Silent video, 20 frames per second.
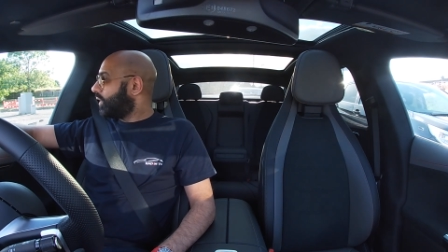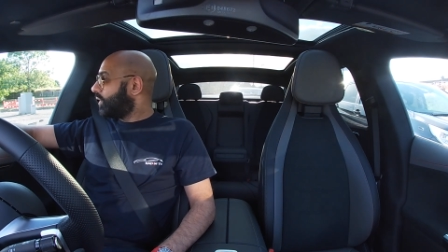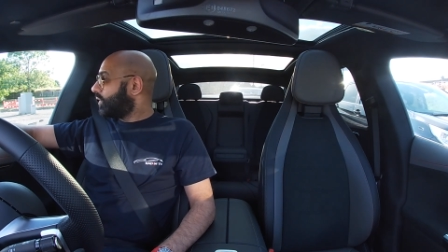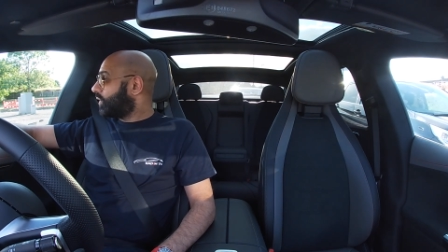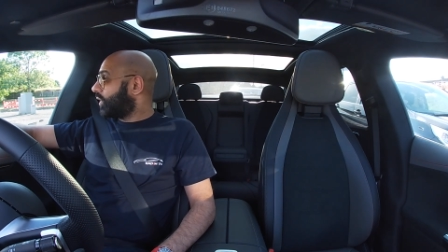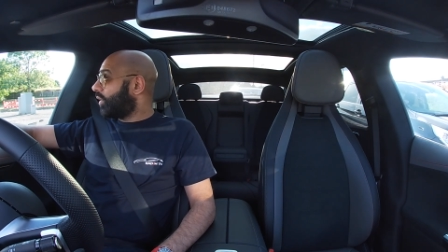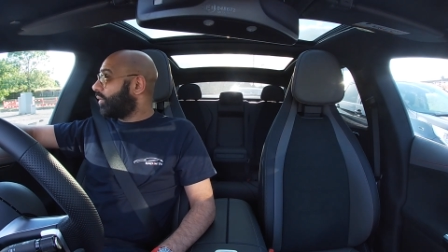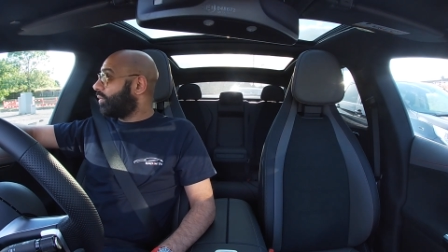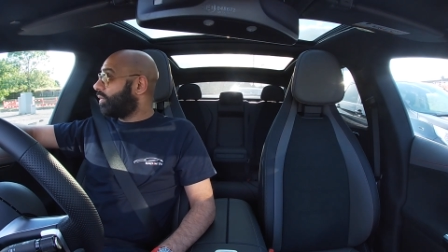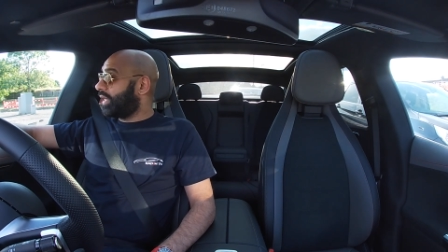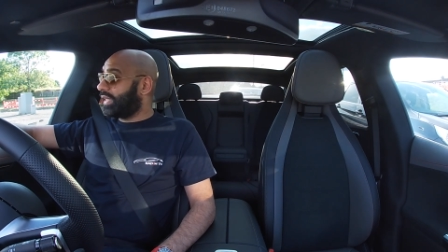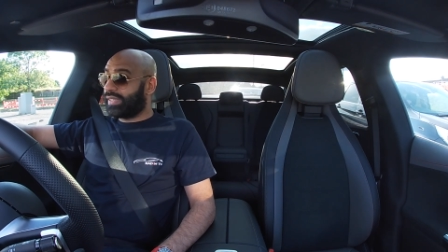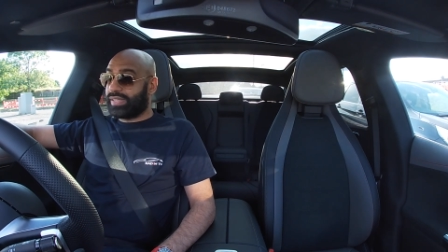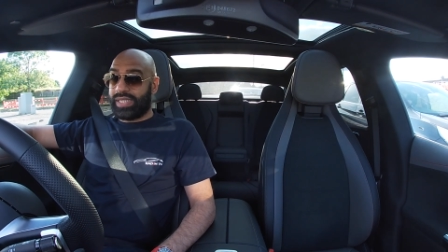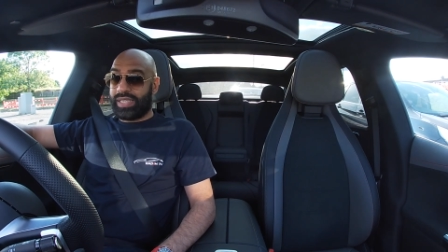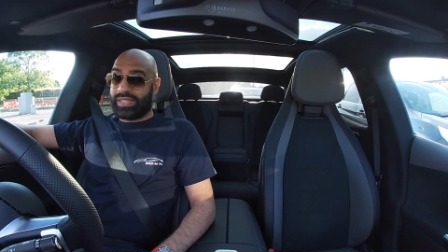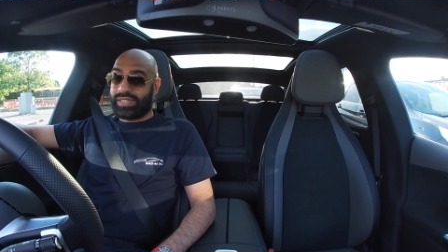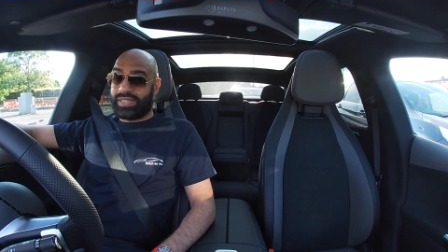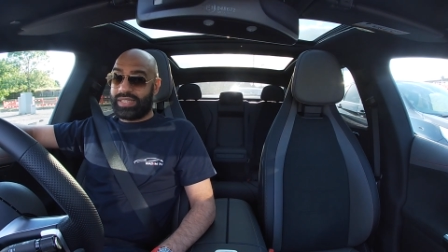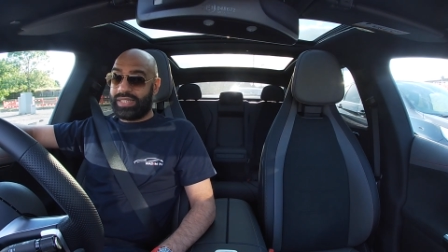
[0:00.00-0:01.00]
so
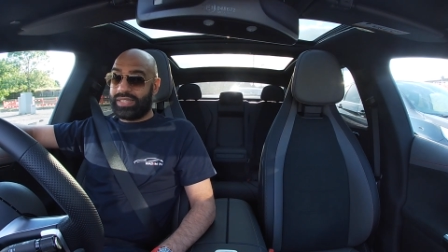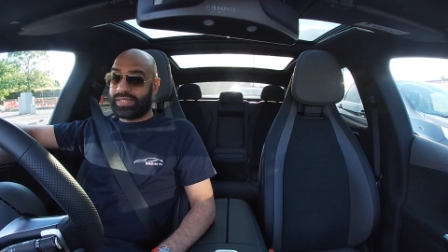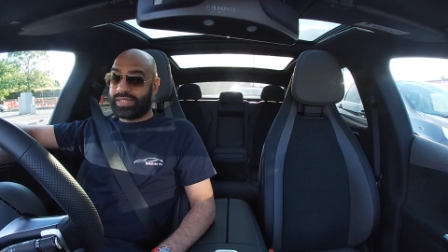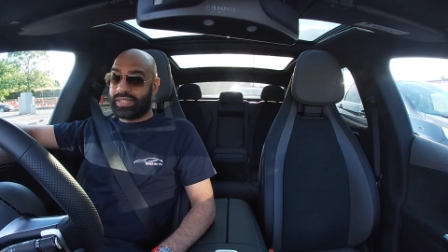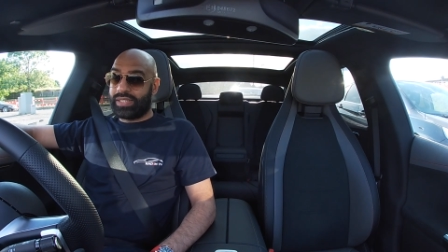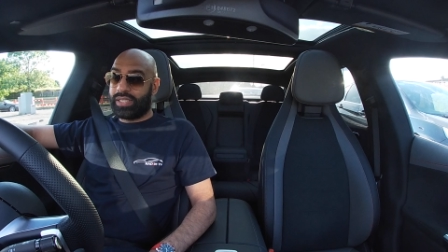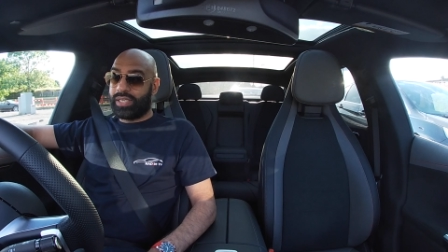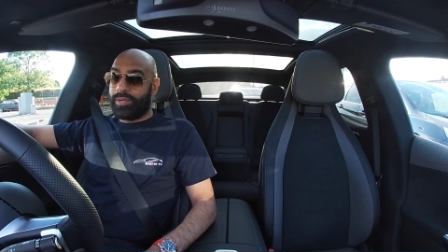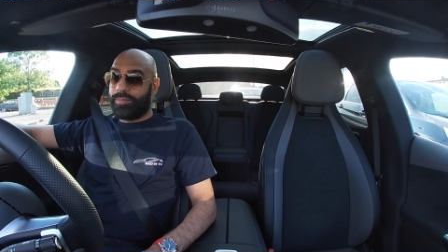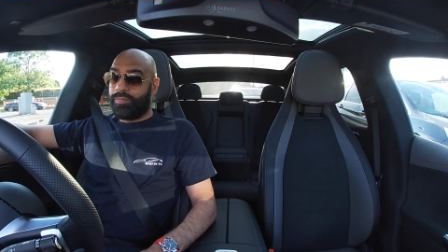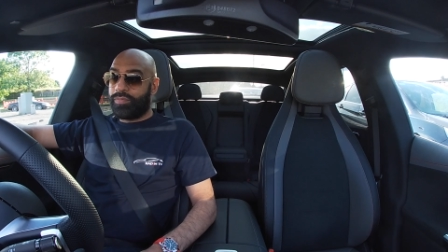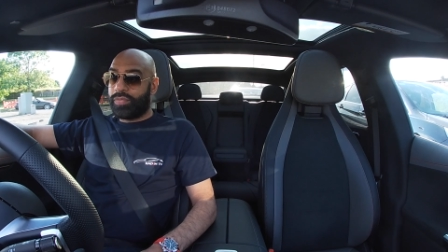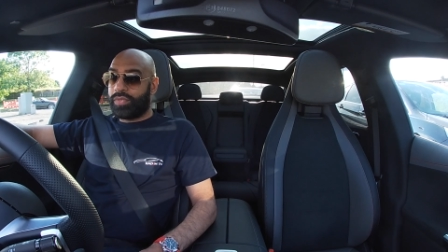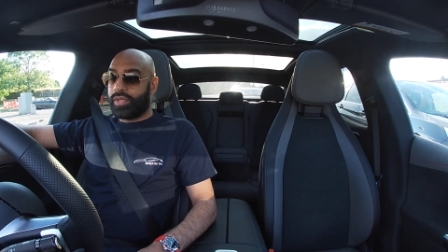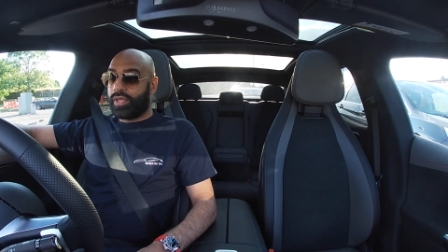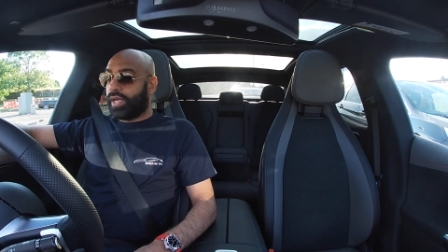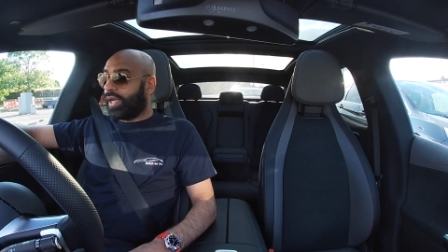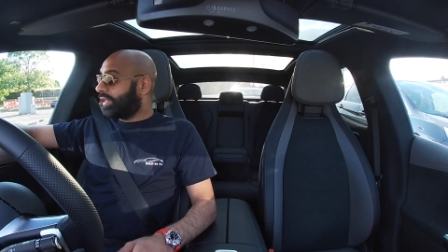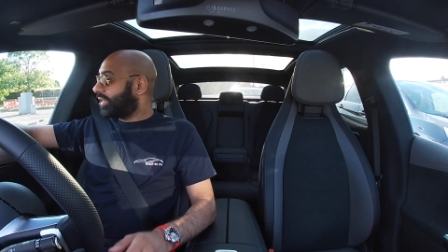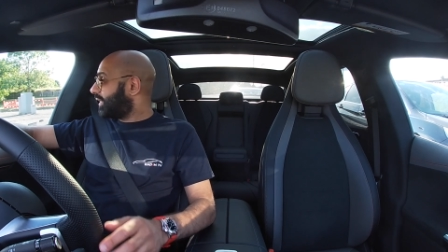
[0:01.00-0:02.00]
it's decent.
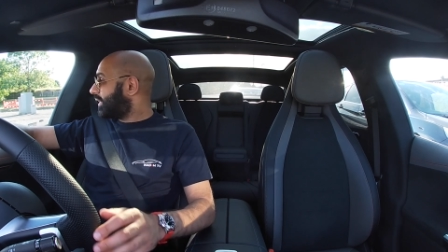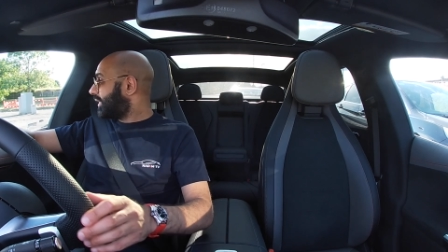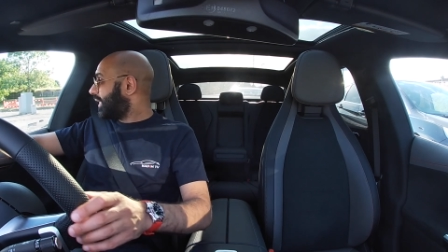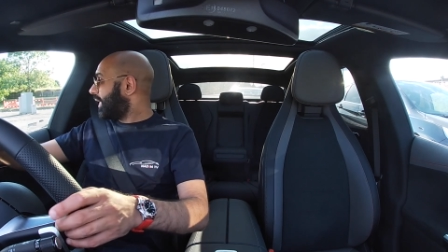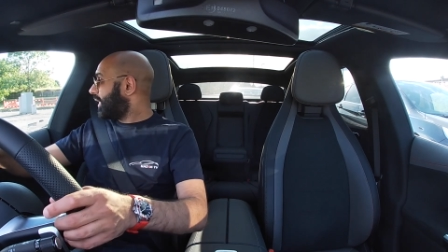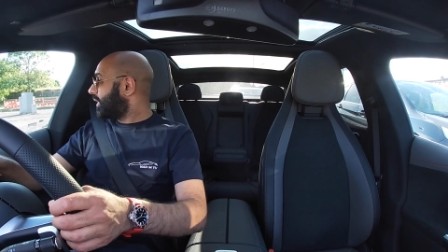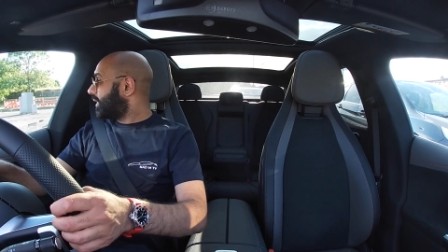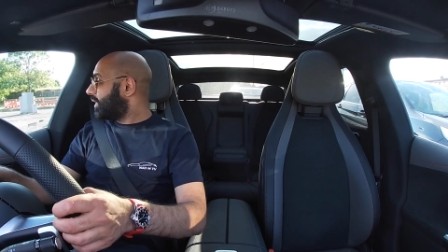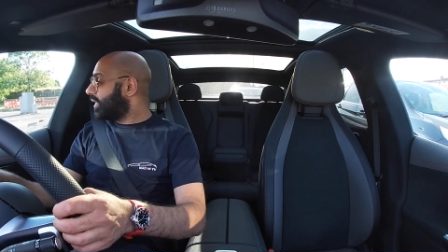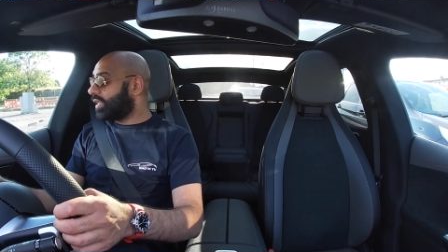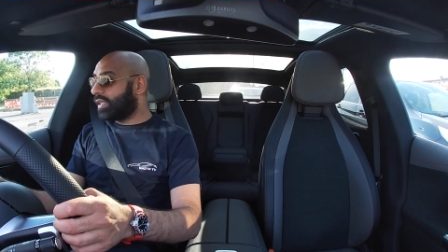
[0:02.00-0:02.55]
As I said,